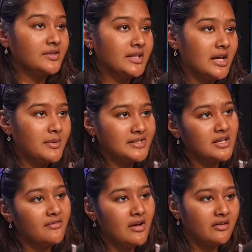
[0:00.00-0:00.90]
to get
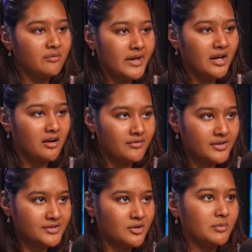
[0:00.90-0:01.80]
myself out of my comfort
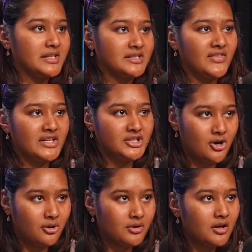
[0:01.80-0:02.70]
zone, because if I
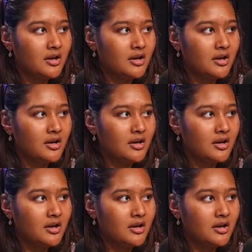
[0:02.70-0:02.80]
don't,